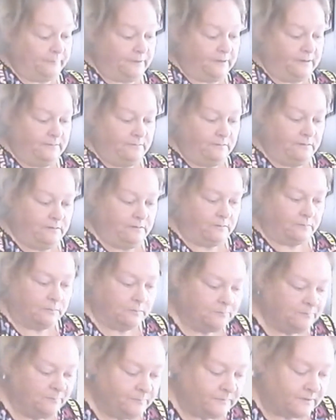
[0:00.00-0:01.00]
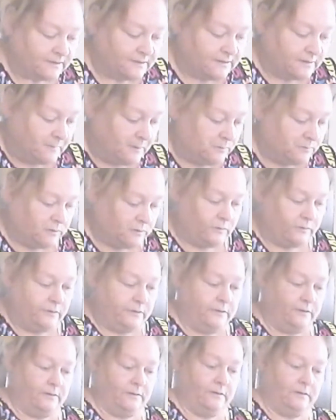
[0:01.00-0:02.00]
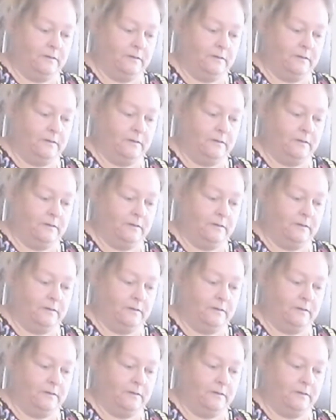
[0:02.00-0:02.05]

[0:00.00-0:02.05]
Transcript: I don't know. It smells good.